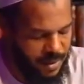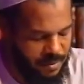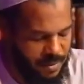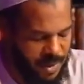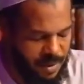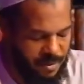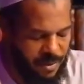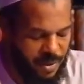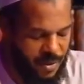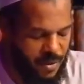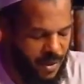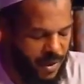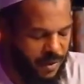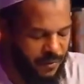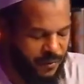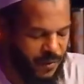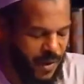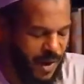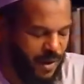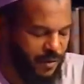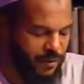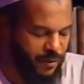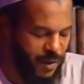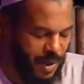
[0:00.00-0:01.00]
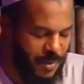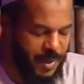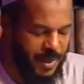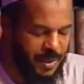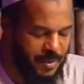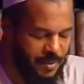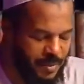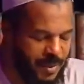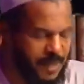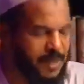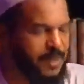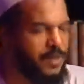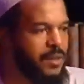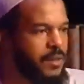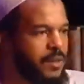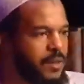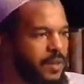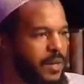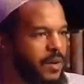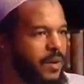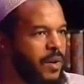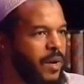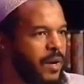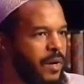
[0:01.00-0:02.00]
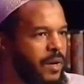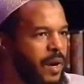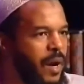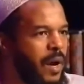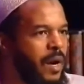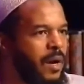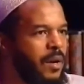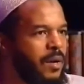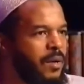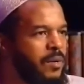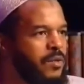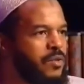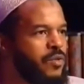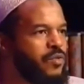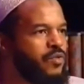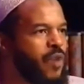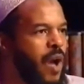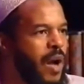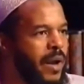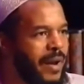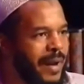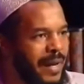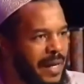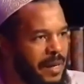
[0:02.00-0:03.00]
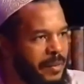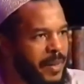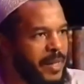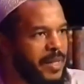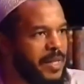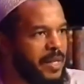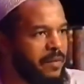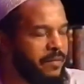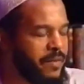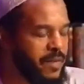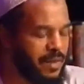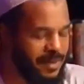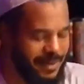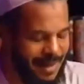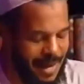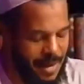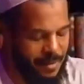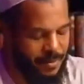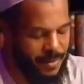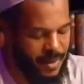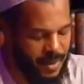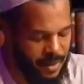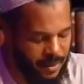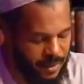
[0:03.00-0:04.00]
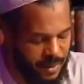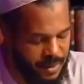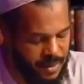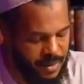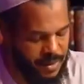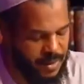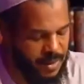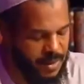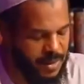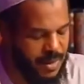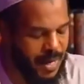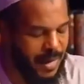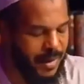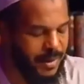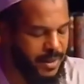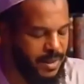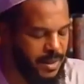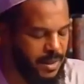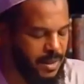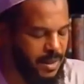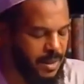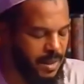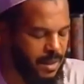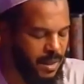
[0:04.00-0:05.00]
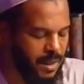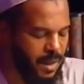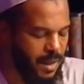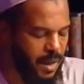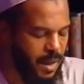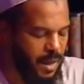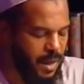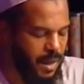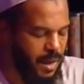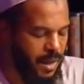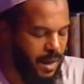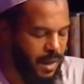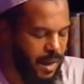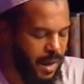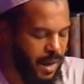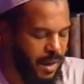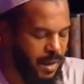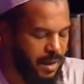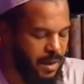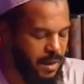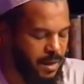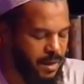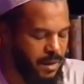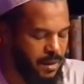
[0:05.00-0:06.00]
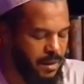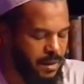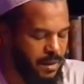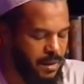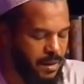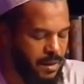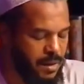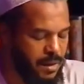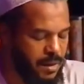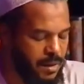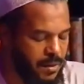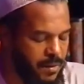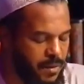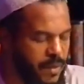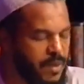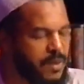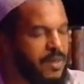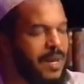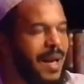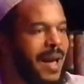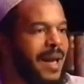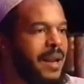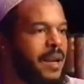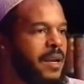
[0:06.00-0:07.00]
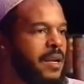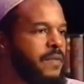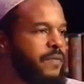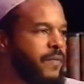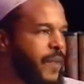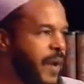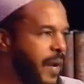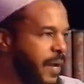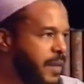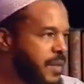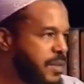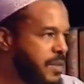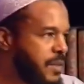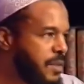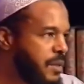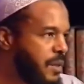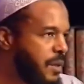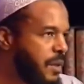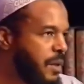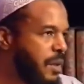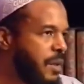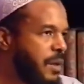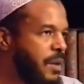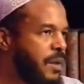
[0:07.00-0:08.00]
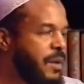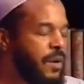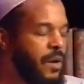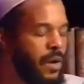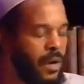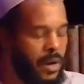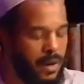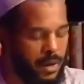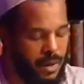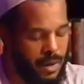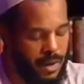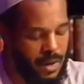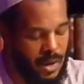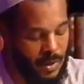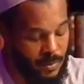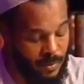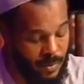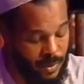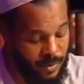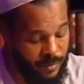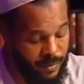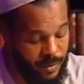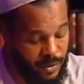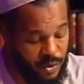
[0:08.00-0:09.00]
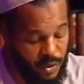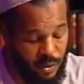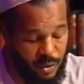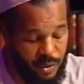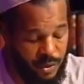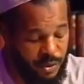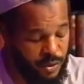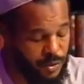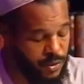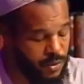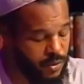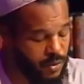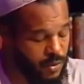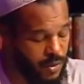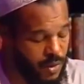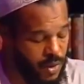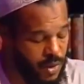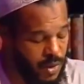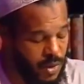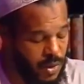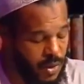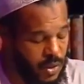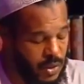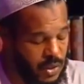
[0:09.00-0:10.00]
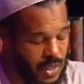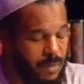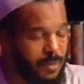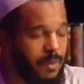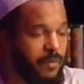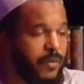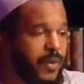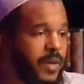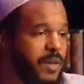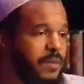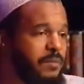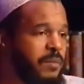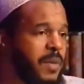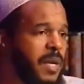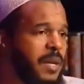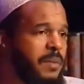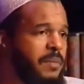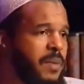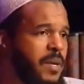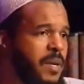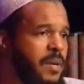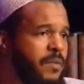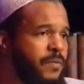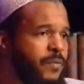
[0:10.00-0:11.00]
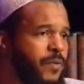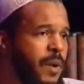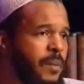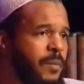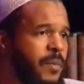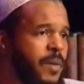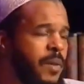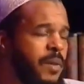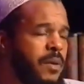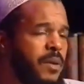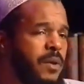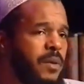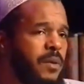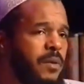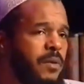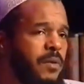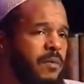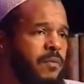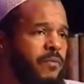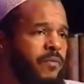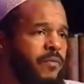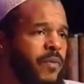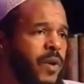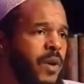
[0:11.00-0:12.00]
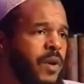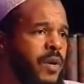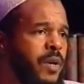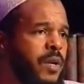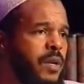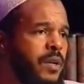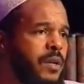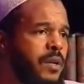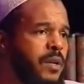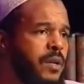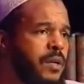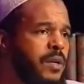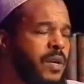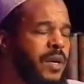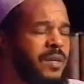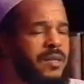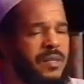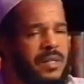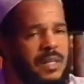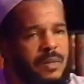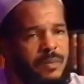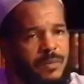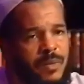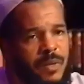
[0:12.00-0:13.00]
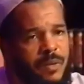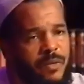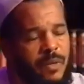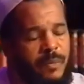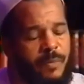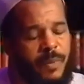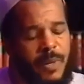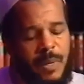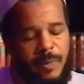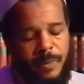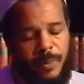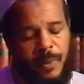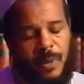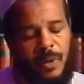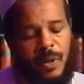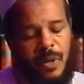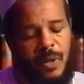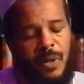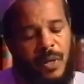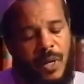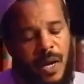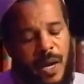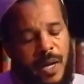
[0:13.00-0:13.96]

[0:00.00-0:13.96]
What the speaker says: It may be quite far from it, but there are strong elements of Islam there in the society. And this had an effect on a number of the soldiers. Some of it may be from the very customs of the people.